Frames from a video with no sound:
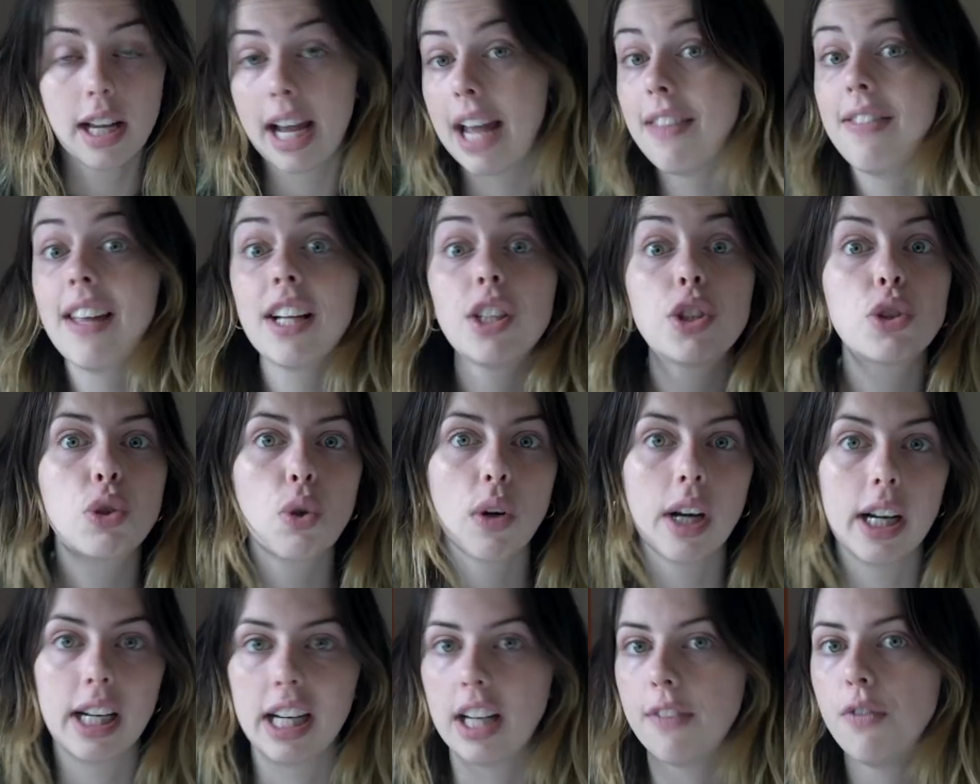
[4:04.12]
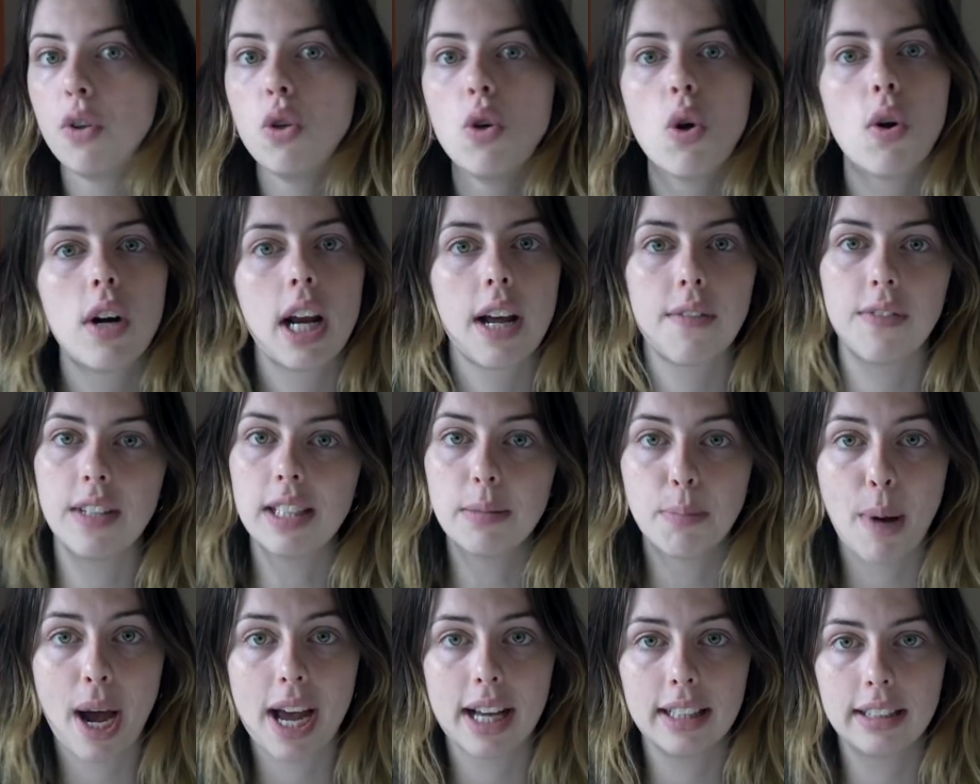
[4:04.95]
And that's great if you don't have these
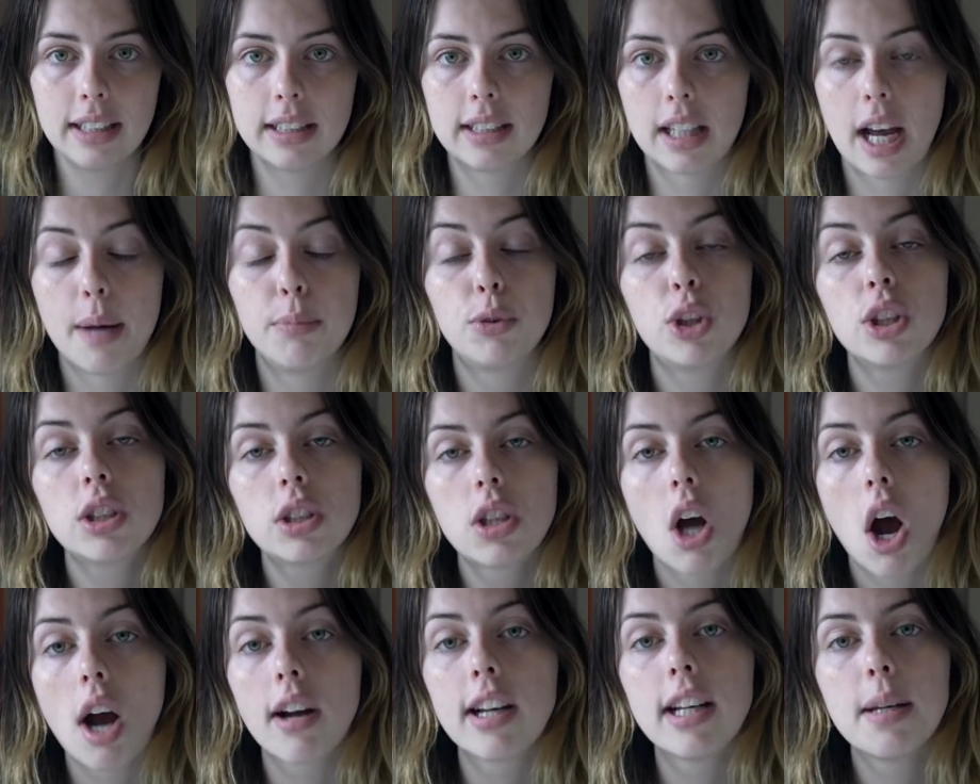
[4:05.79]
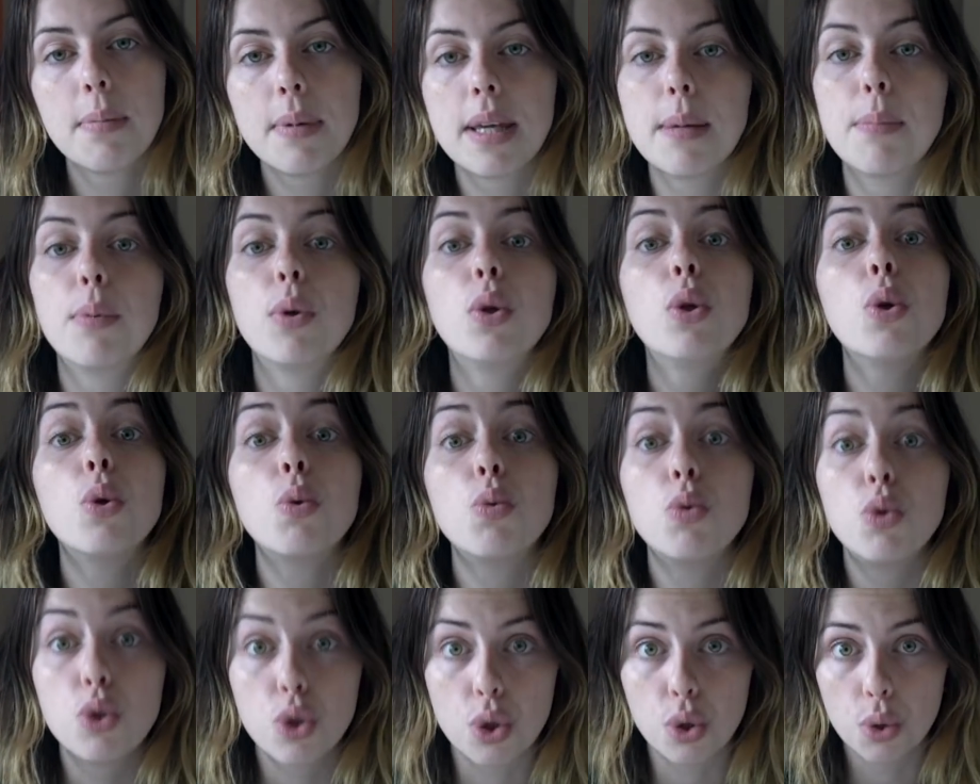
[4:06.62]
biases. I'm just talking to people who
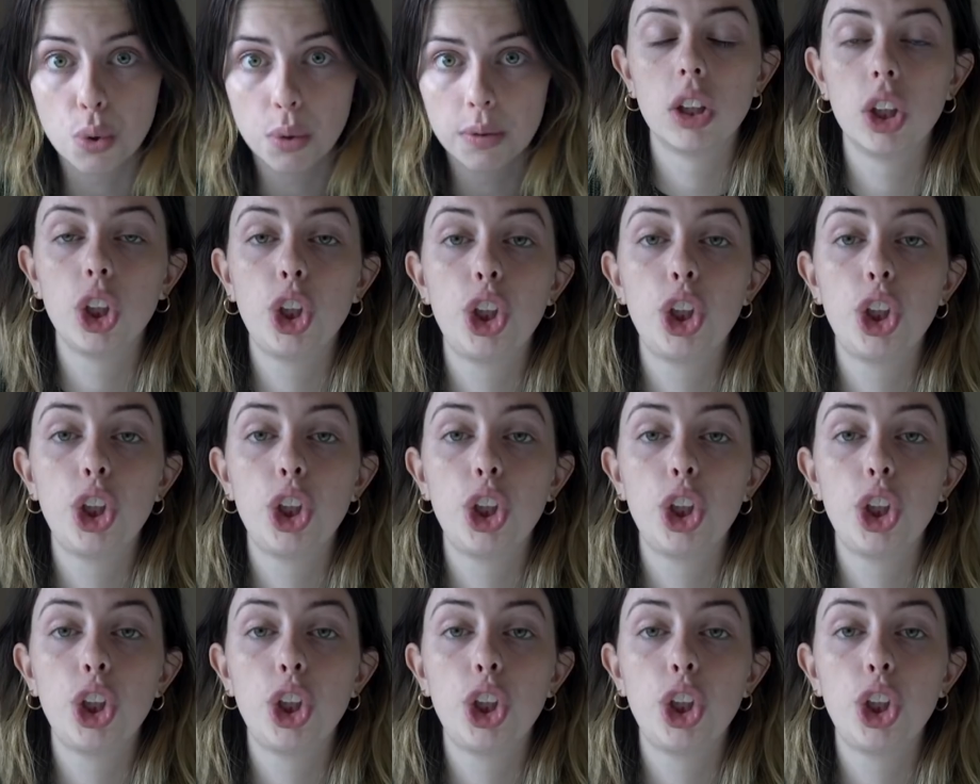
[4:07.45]
do.